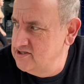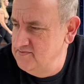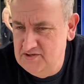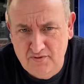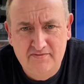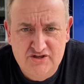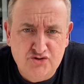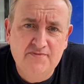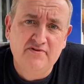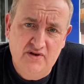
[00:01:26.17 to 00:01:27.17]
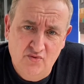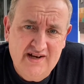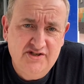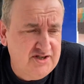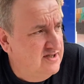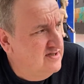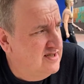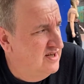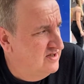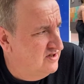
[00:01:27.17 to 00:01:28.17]
me probably triple in wages
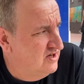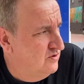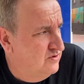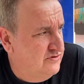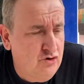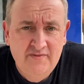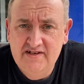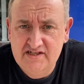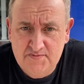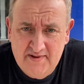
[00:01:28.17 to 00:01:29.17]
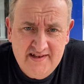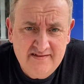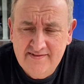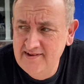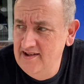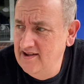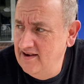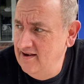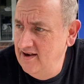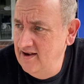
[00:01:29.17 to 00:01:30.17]
that I would normally spend.
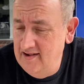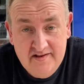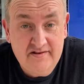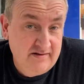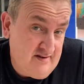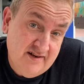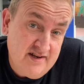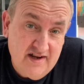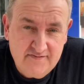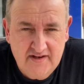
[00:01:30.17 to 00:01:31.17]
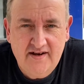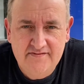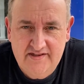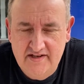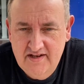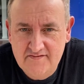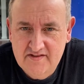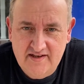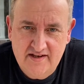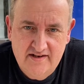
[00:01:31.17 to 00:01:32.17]
And you know, you have to cover that. You have to
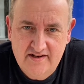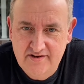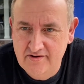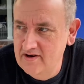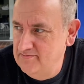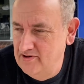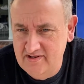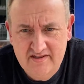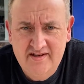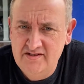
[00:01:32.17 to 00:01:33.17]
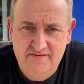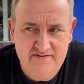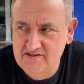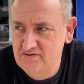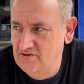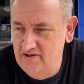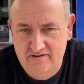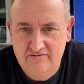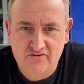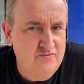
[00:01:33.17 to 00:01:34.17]
take it out of your own pocket. Then you've still got
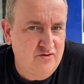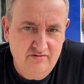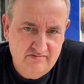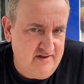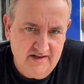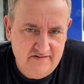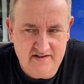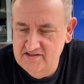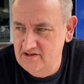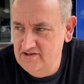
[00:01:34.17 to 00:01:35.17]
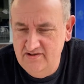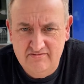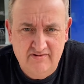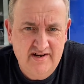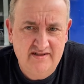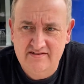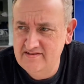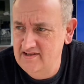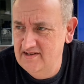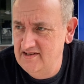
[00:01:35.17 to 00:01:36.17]
your normal, you know, things like your rent
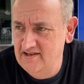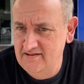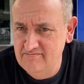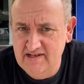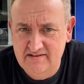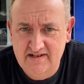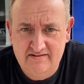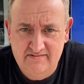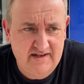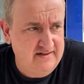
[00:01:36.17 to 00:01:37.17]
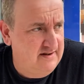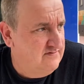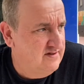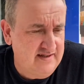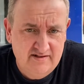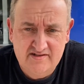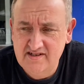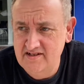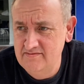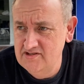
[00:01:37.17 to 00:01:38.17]
and everything else
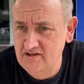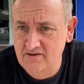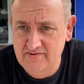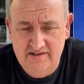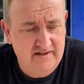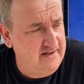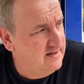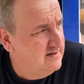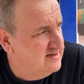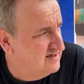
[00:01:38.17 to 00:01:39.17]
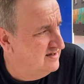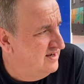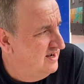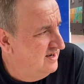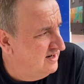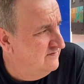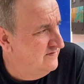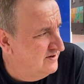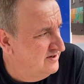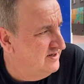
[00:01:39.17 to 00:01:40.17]
that comes along with it. You know, so I'm very